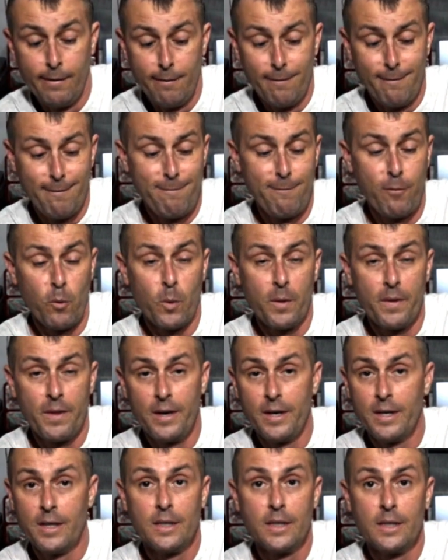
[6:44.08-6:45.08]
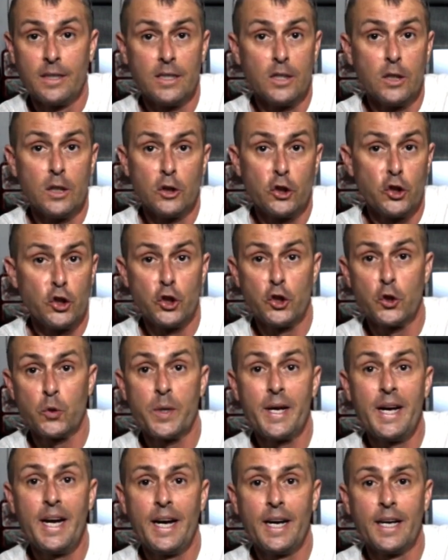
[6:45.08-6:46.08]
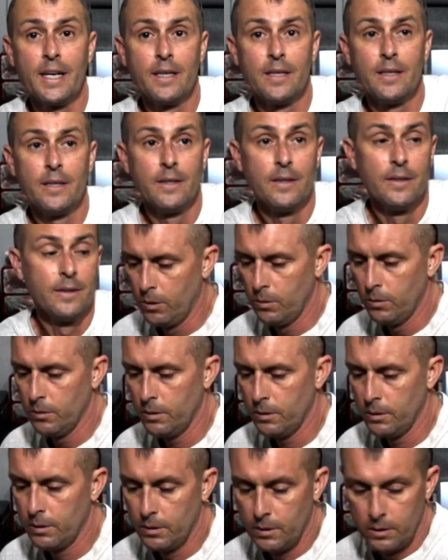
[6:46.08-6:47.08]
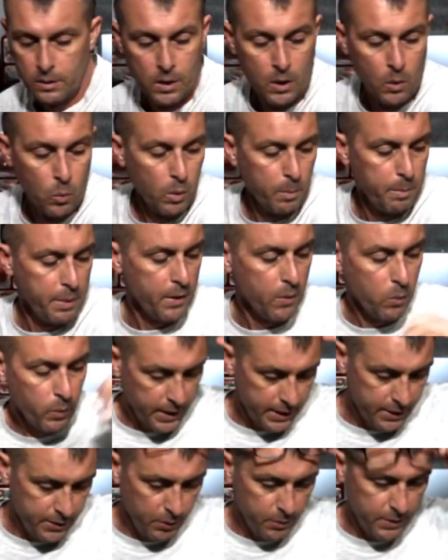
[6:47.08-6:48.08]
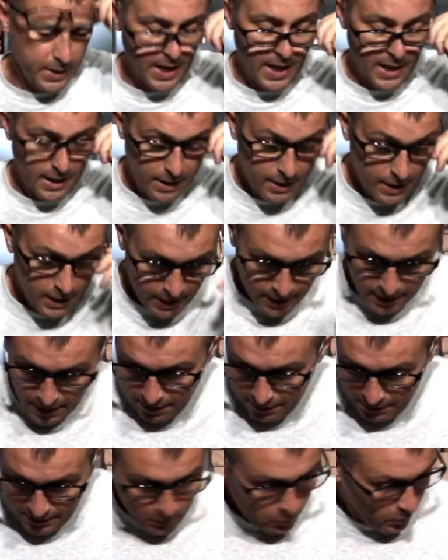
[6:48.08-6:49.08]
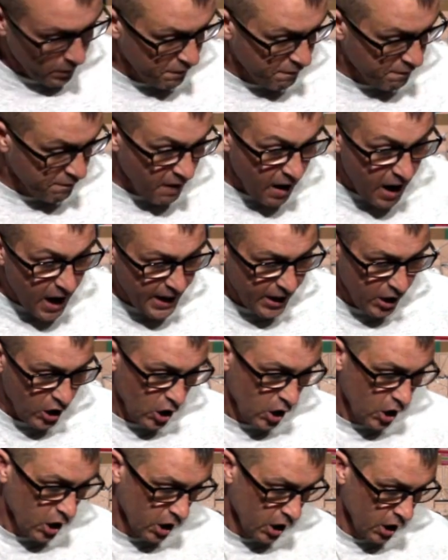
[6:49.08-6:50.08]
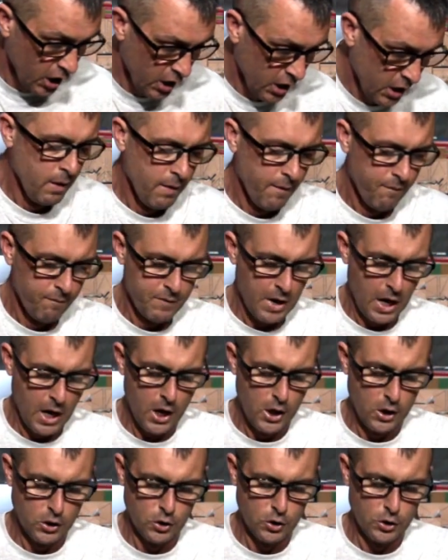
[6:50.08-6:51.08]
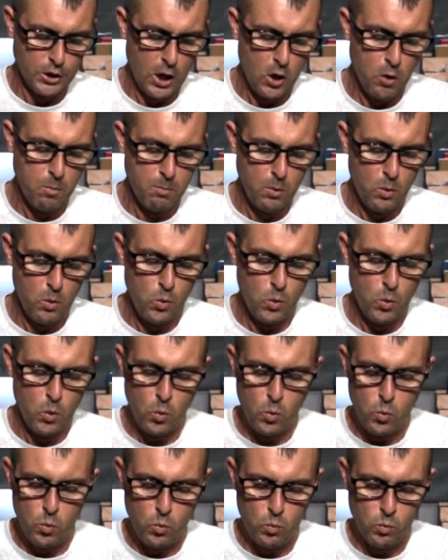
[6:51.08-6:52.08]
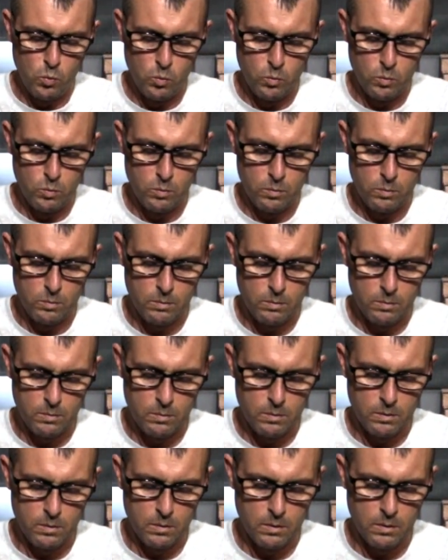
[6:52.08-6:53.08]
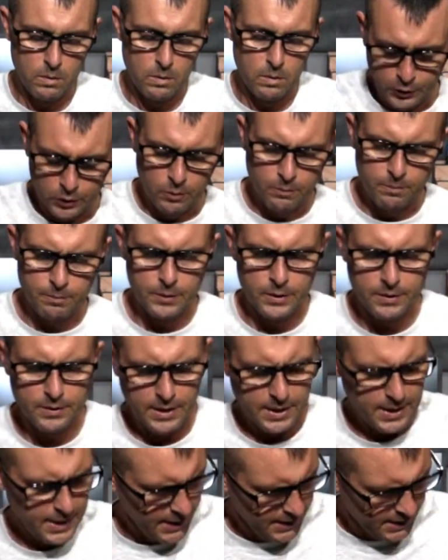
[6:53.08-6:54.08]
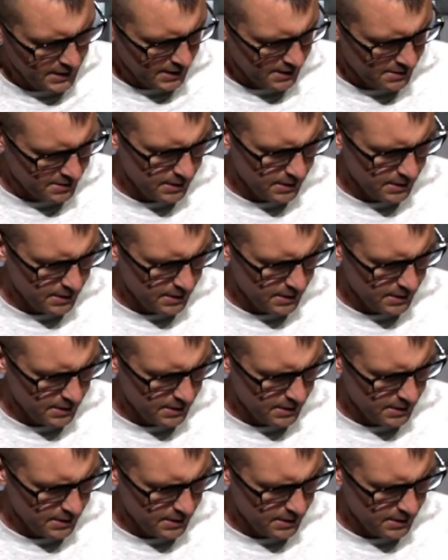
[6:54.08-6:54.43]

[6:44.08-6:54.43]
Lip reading: for the string. So, what better way to do that than with fire? Fire down below. So, let's gonna heat this